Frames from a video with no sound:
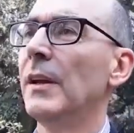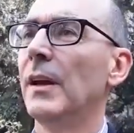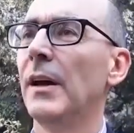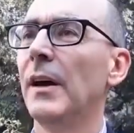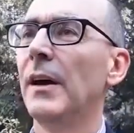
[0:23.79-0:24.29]

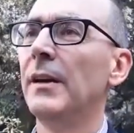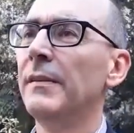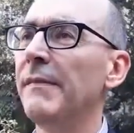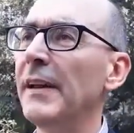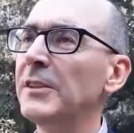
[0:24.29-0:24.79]
Uh,
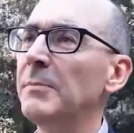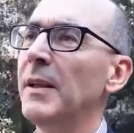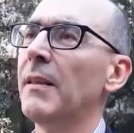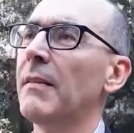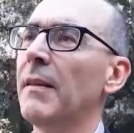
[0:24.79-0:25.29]

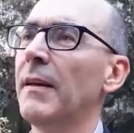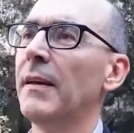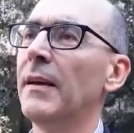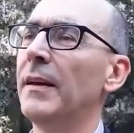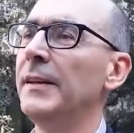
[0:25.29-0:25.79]
investments uh,
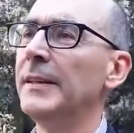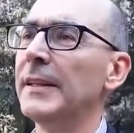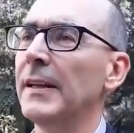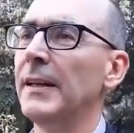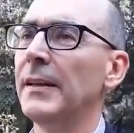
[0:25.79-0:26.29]
uh, in
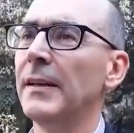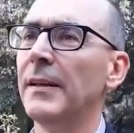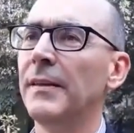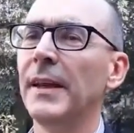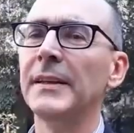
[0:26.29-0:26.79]
Italy
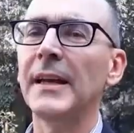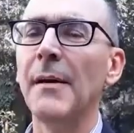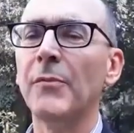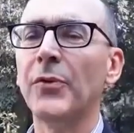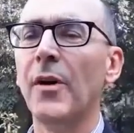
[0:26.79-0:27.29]
uh, that
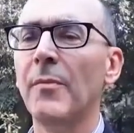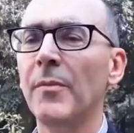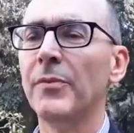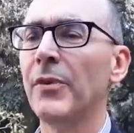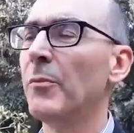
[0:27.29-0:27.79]
come
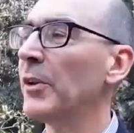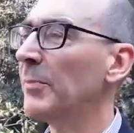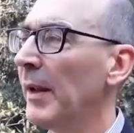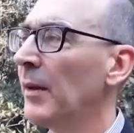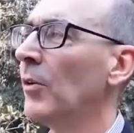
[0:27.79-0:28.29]
from, from
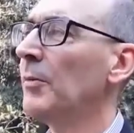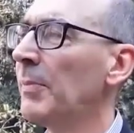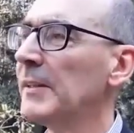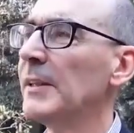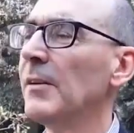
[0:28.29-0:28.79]
West Bengal in
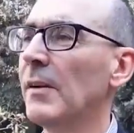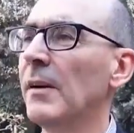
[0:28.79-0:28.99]
particular.